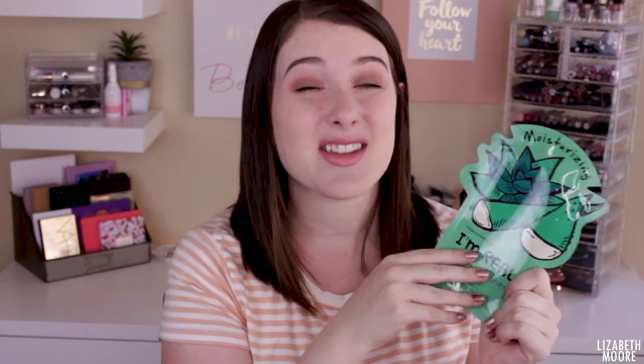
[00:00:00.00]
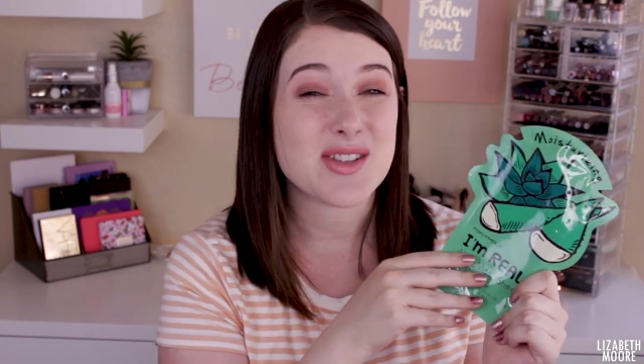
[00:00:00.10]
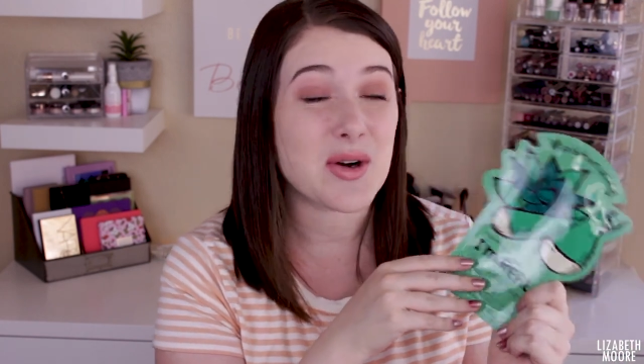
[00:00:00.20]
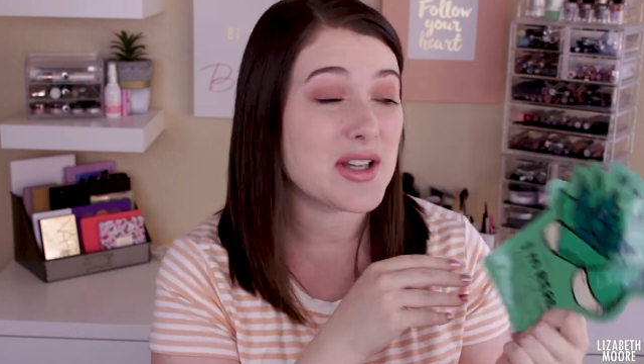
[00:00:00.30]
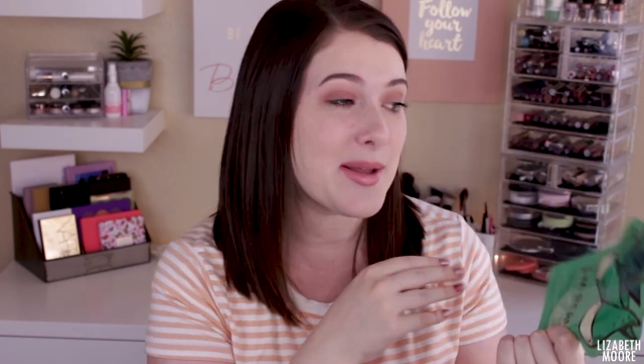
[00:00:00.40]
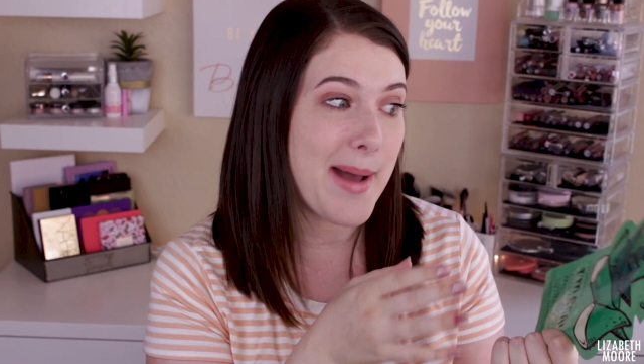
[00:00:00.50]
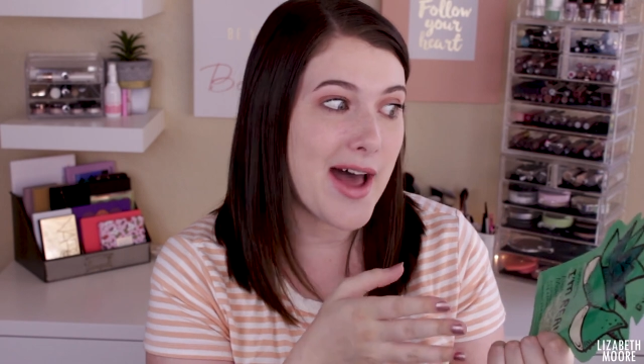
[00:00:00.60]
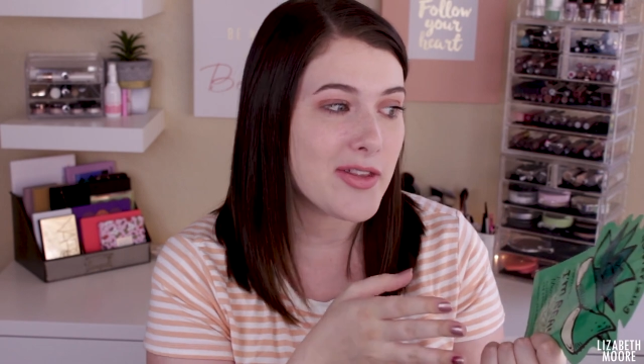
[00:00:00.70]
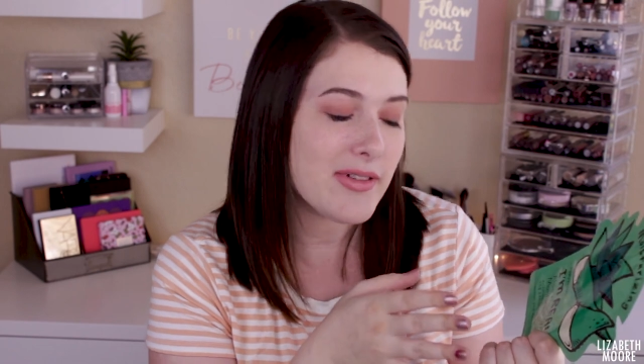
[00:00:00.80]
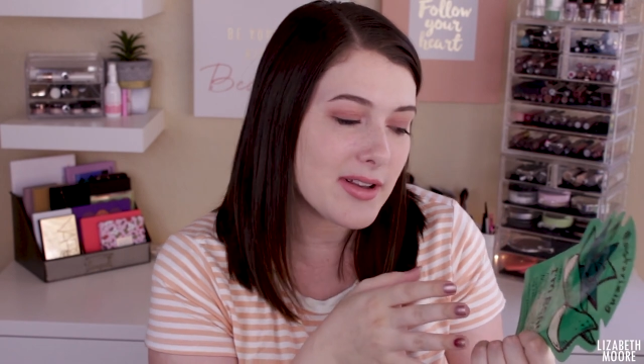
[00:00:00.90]
soak in the
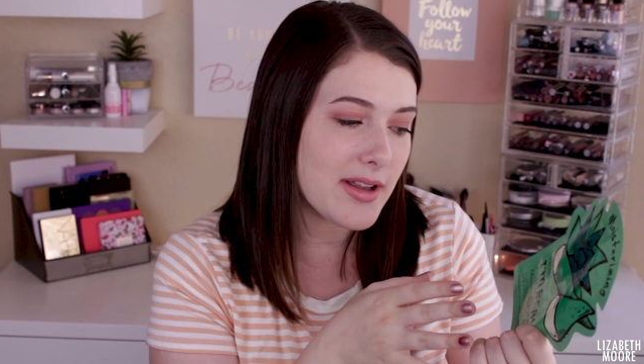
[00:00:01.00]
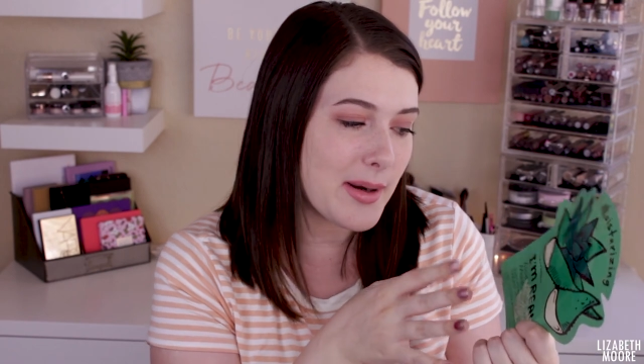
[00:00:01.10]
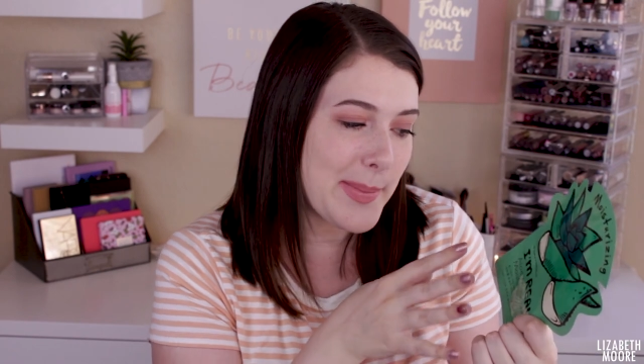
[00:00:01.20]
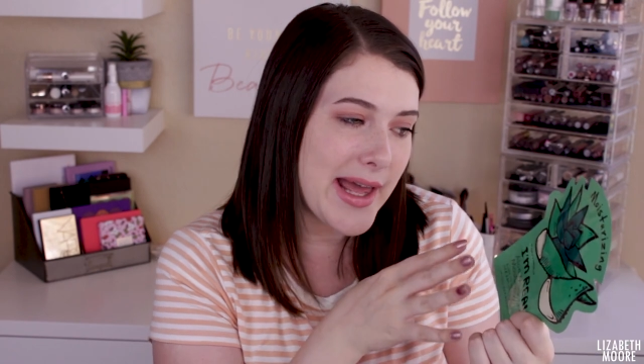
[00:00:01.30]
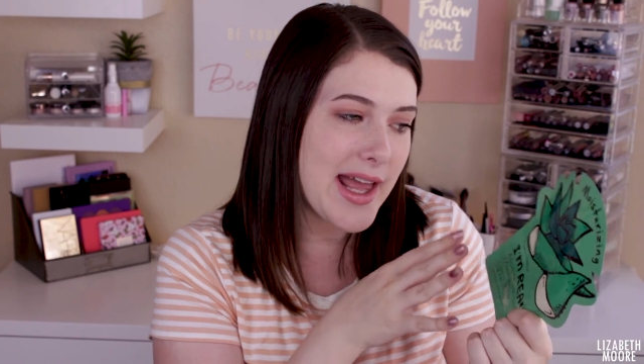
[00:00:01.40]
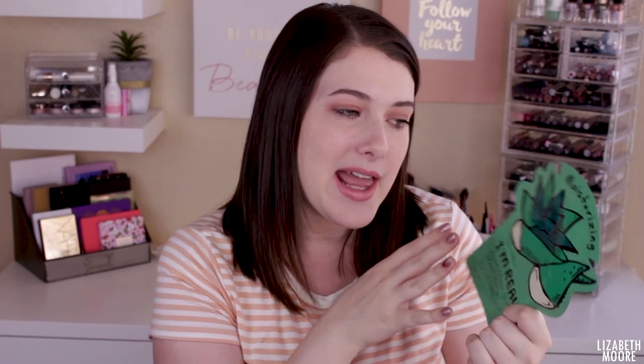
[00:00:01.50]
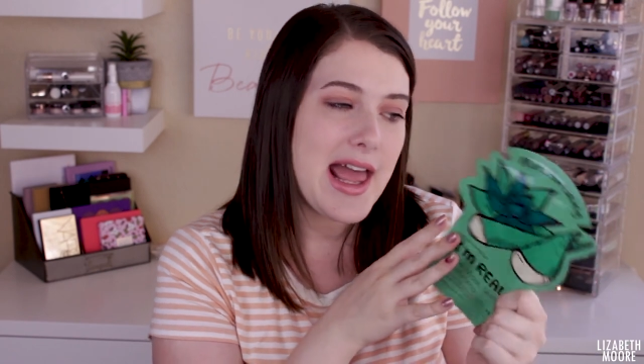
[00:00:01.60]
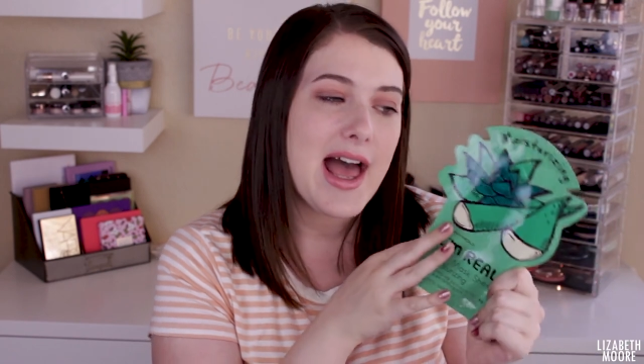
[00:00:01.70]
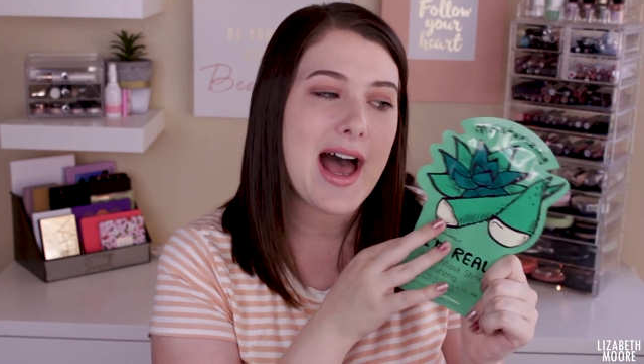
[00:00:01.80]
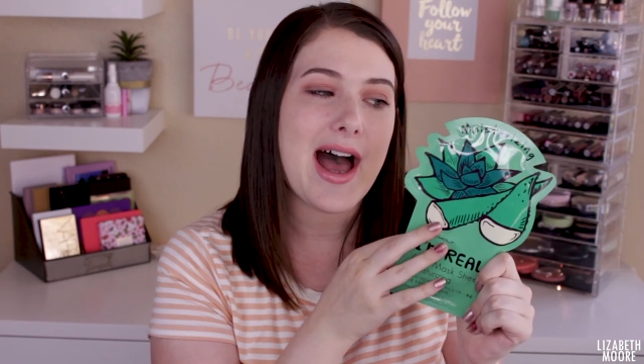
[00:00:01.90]
bath for a little bit,
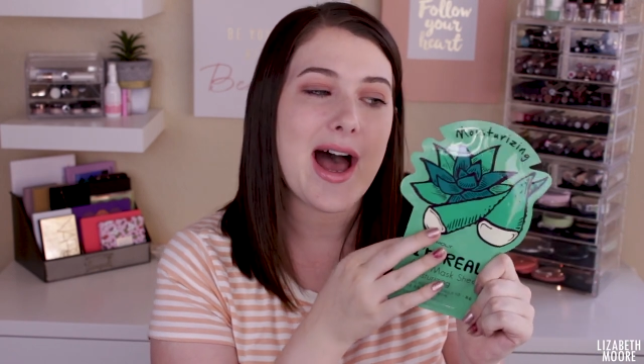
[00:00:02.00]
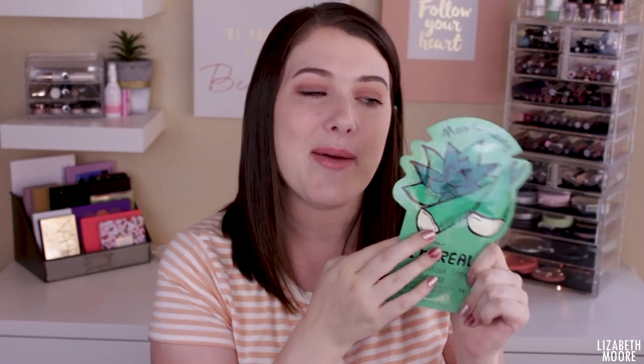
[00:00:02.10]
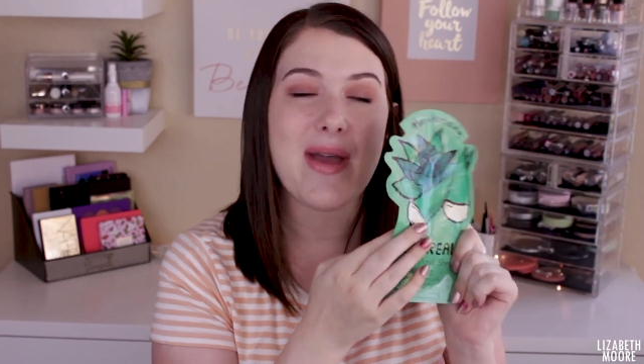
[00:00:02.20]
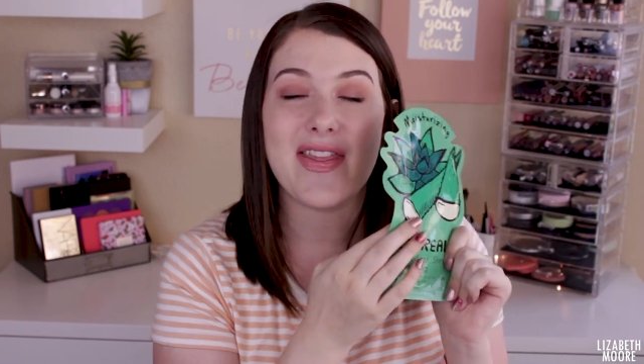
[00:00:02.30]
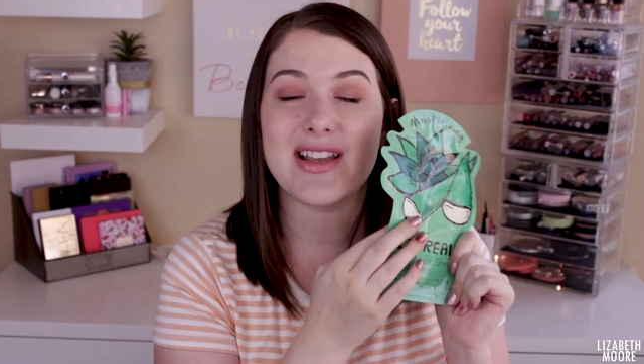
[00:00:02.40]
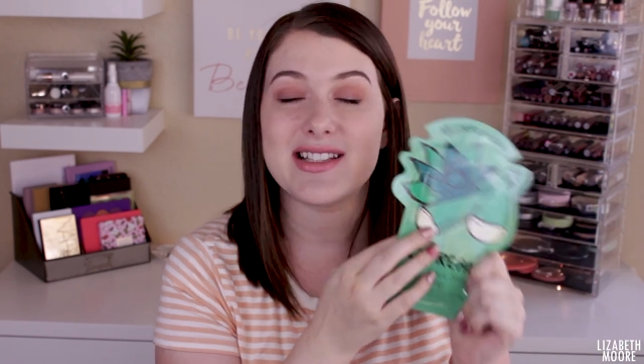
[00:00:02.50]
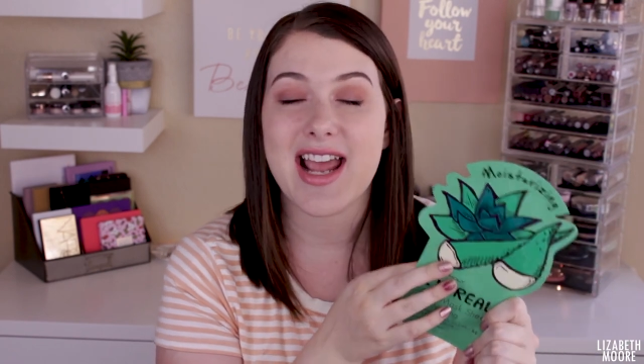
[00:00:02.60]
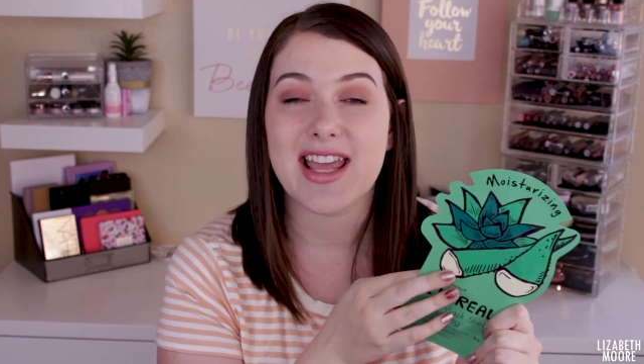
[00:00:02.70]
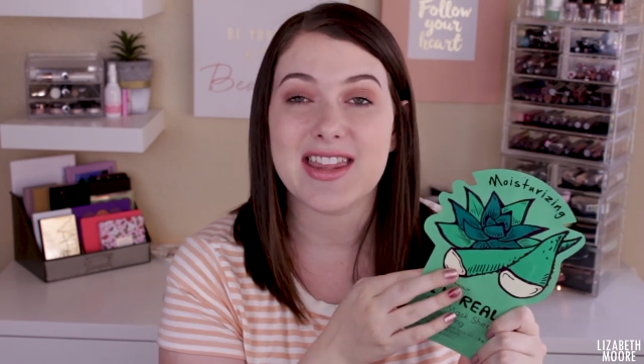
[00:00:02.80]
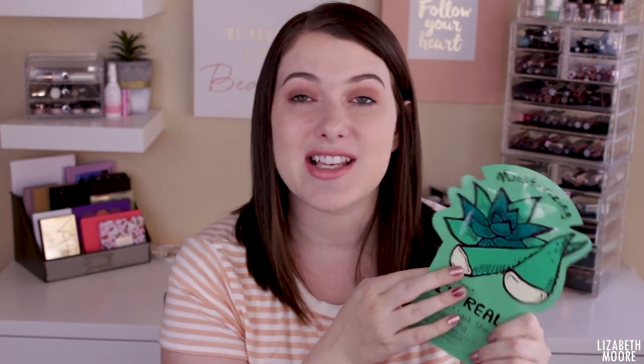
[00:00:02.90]
and then
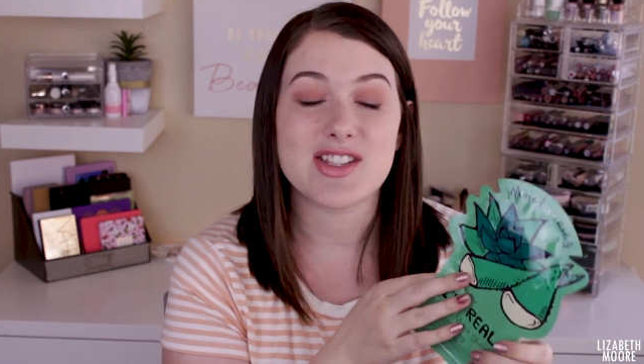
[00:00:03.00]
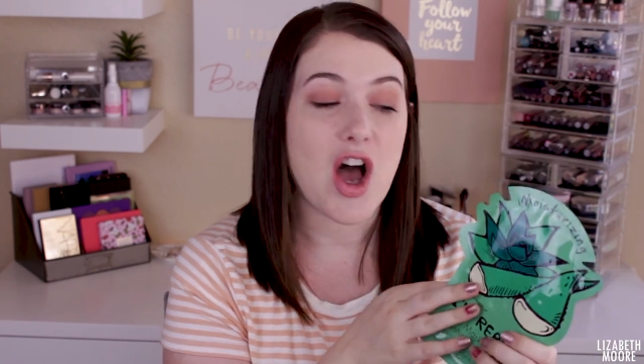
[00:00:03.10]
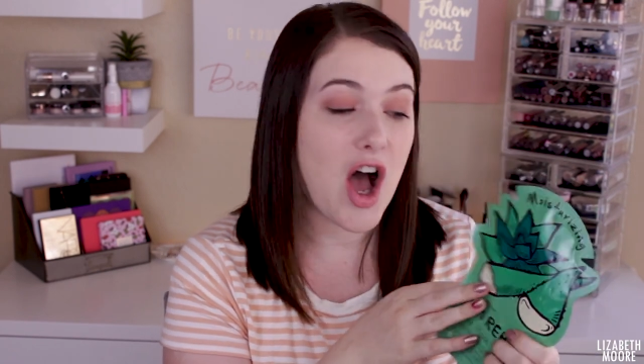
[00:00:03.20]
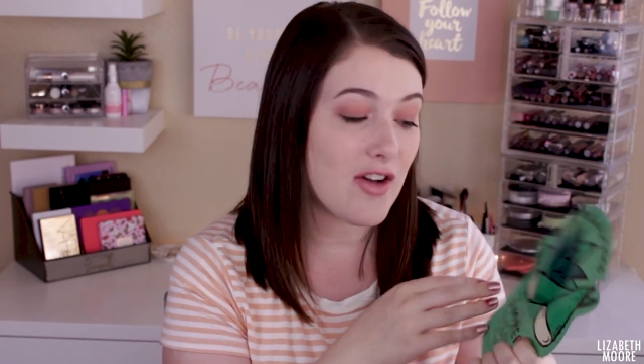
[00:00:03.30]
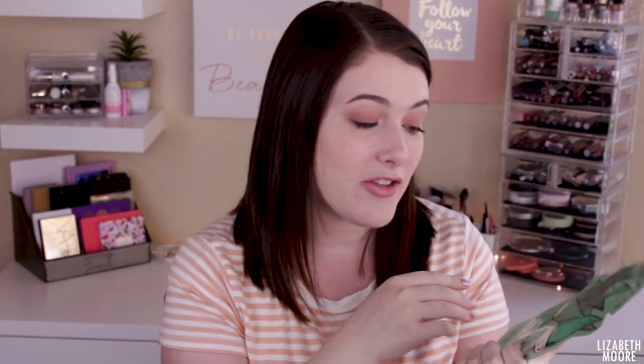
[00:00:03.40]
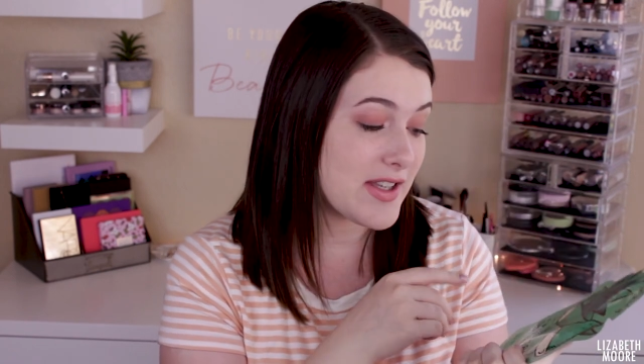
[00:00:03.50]
take this off.